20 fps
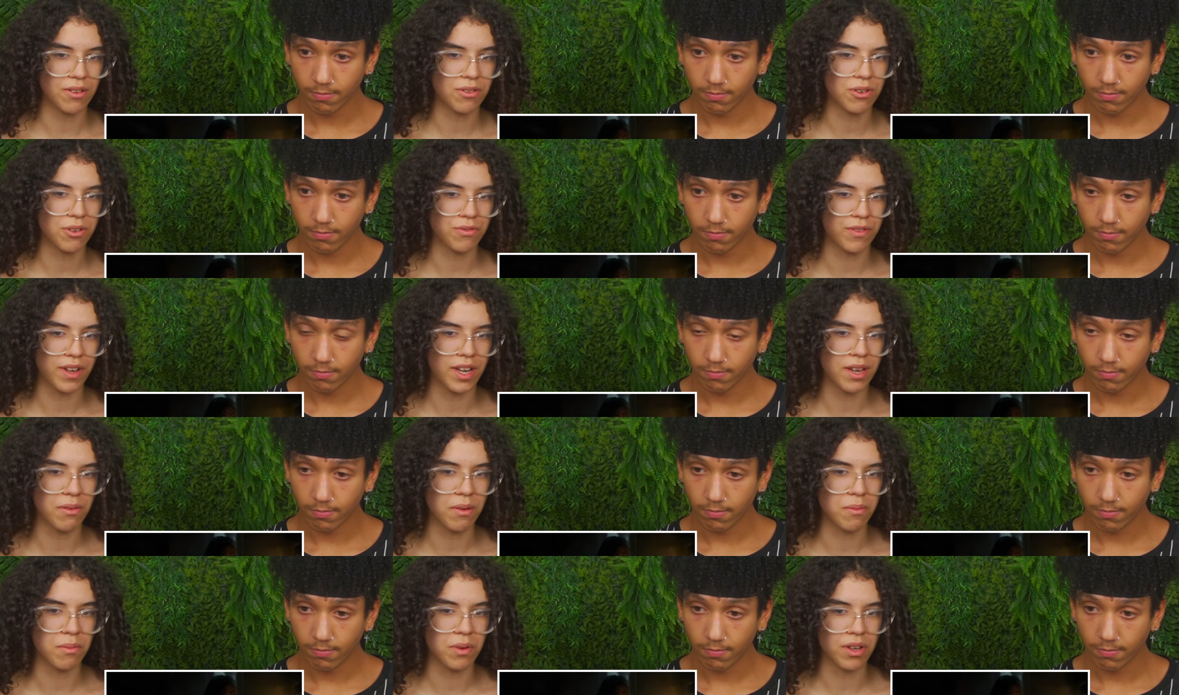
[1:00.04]
Speaker 1: I don't know if
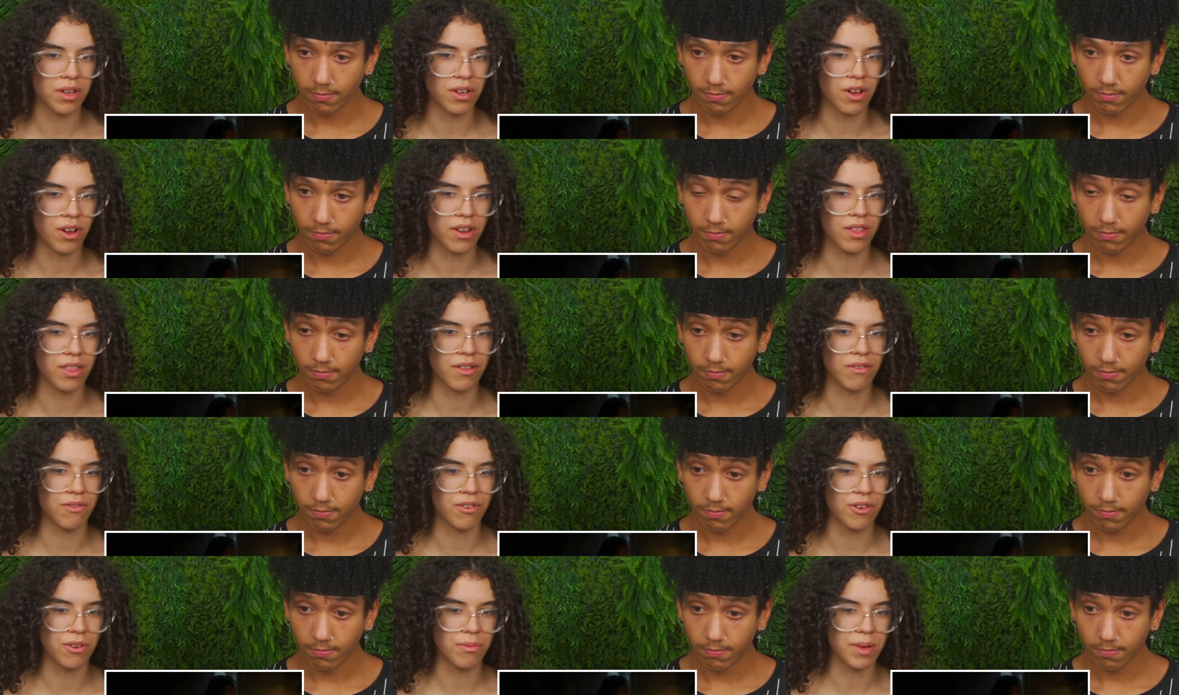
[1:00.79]
anyone would have gone in
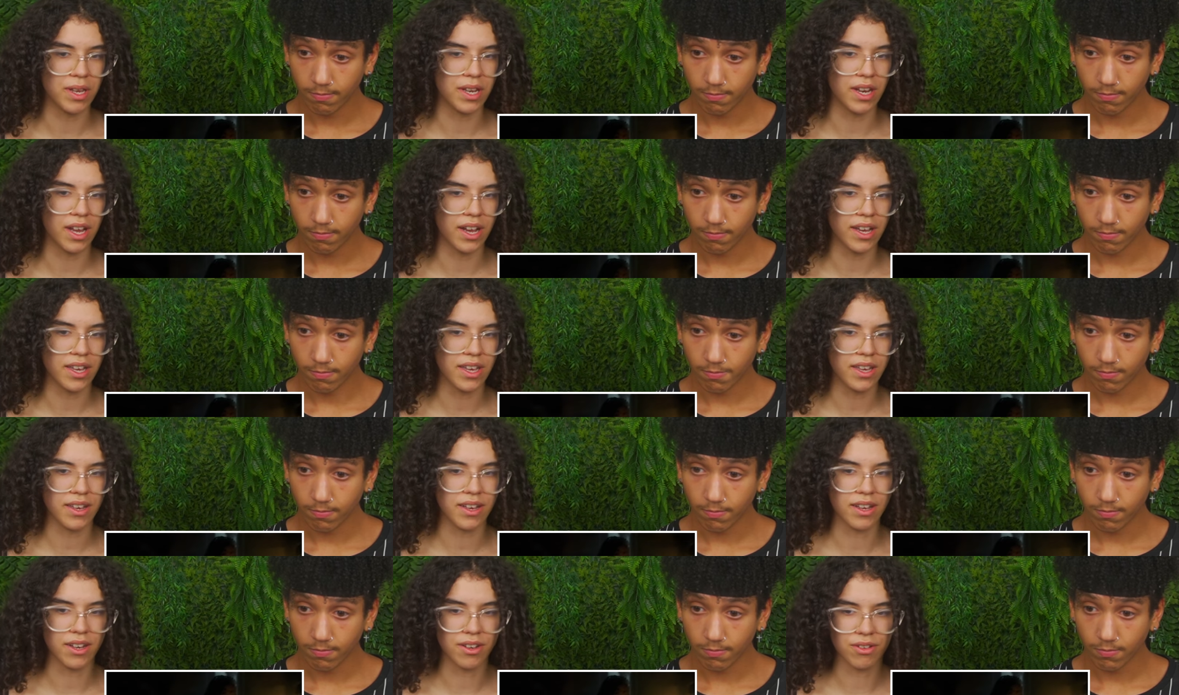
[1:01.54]
the room at
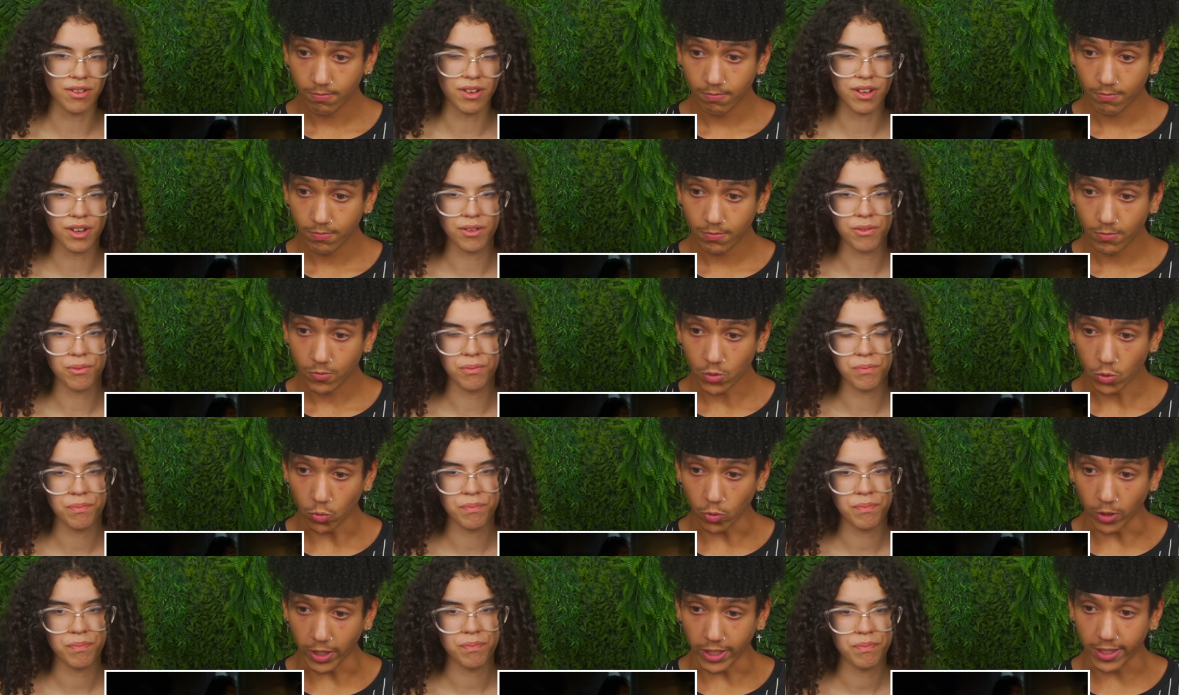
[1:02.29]
night. I don't
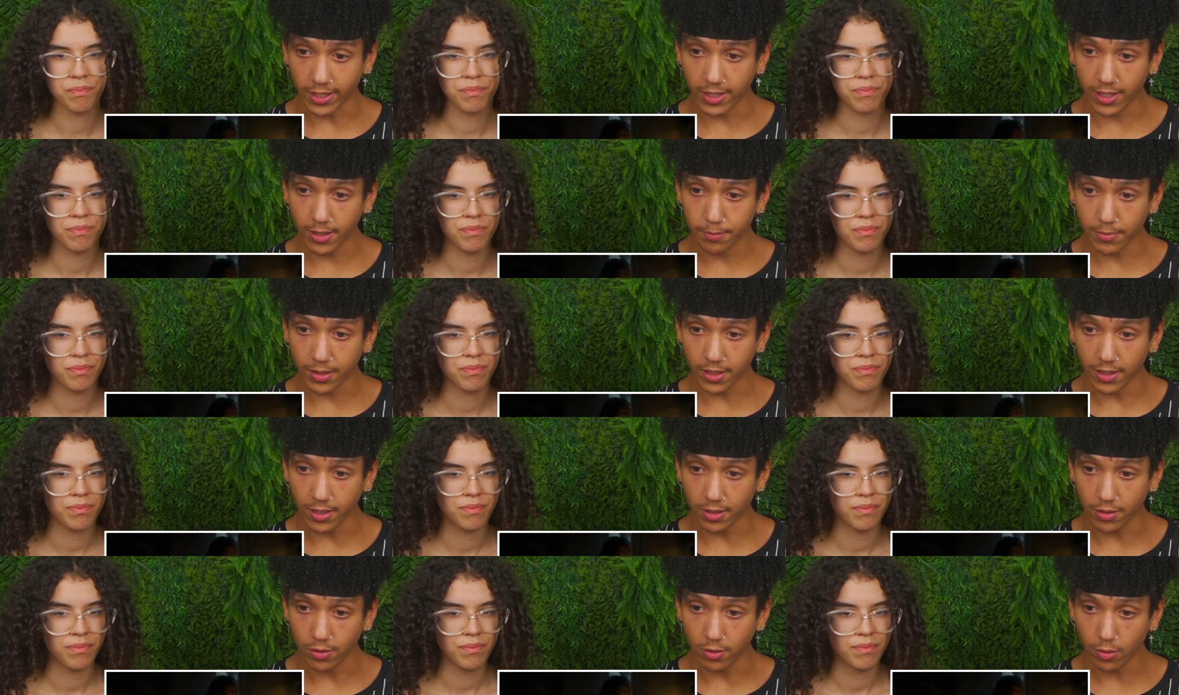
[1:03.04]
know.
Speaker 2: Right-hand
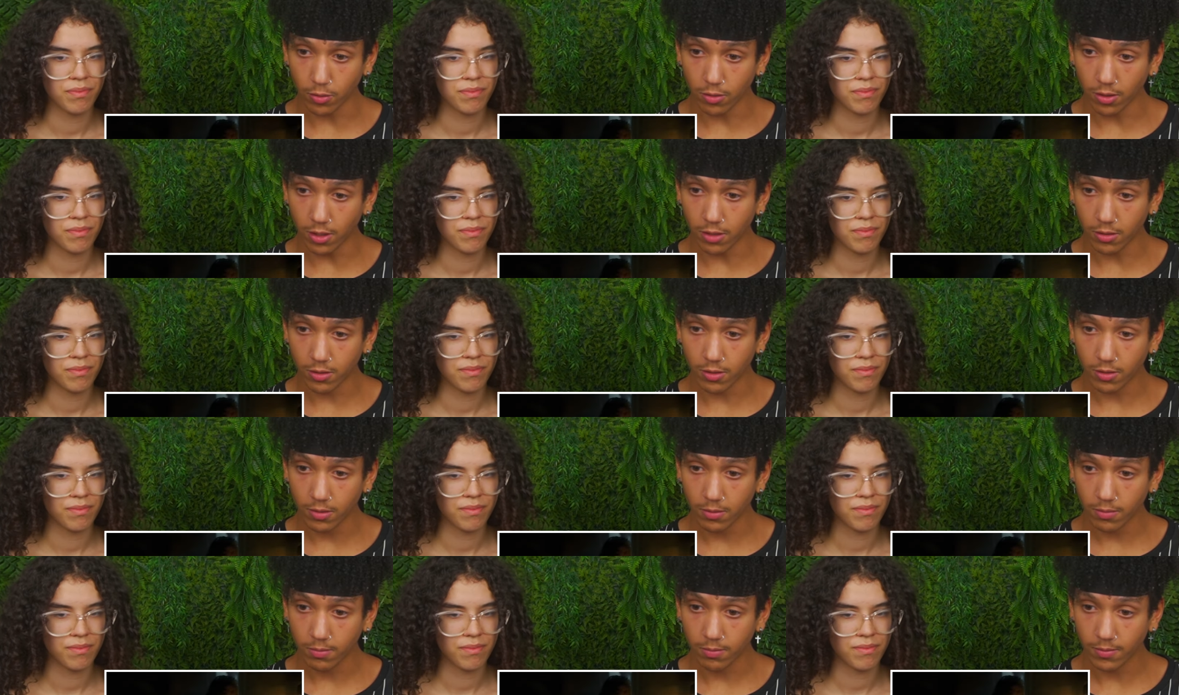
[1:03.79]
man, no
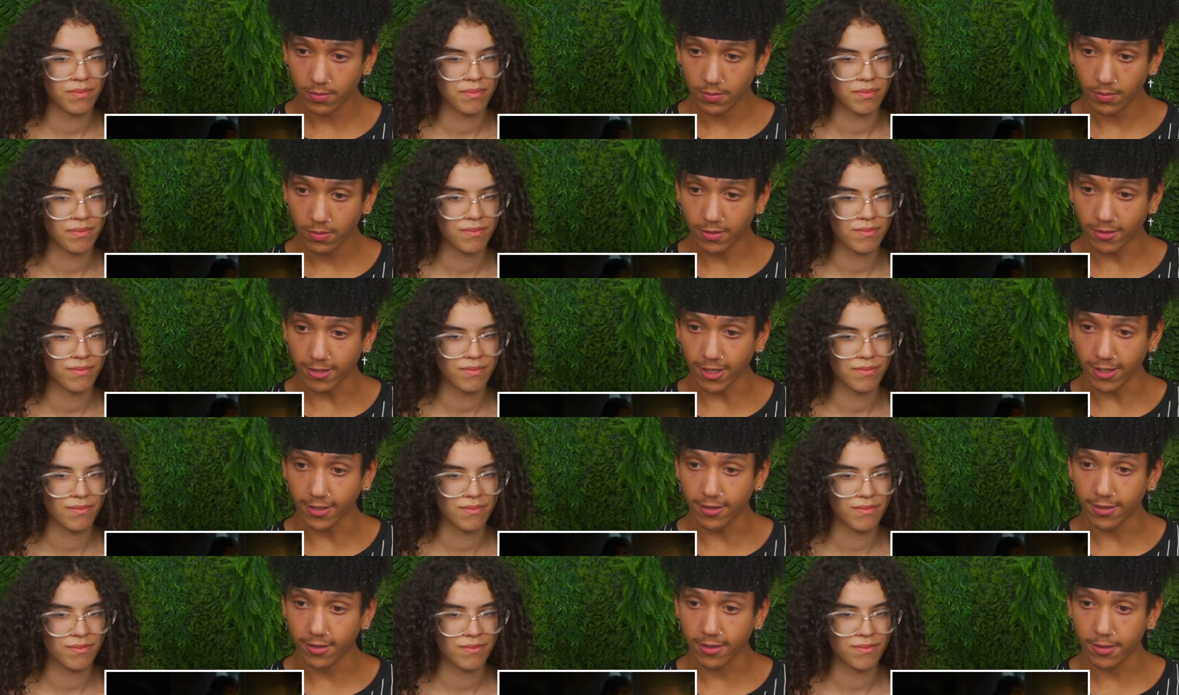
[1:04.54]
longer
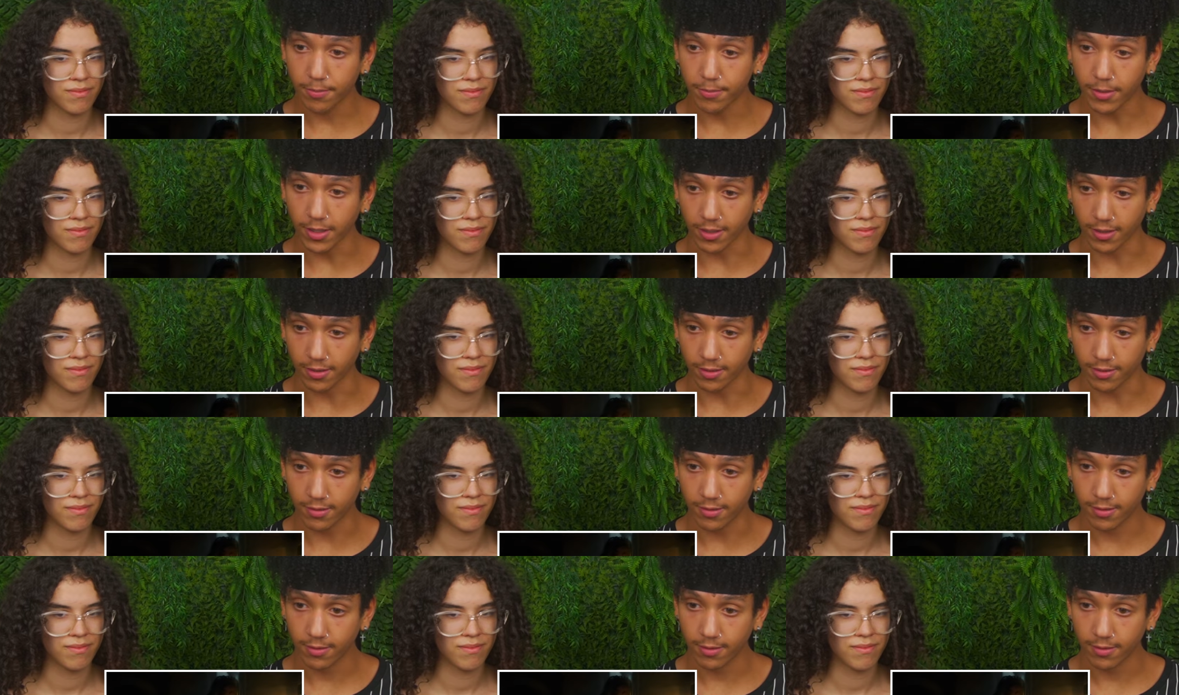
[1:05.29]
second in command.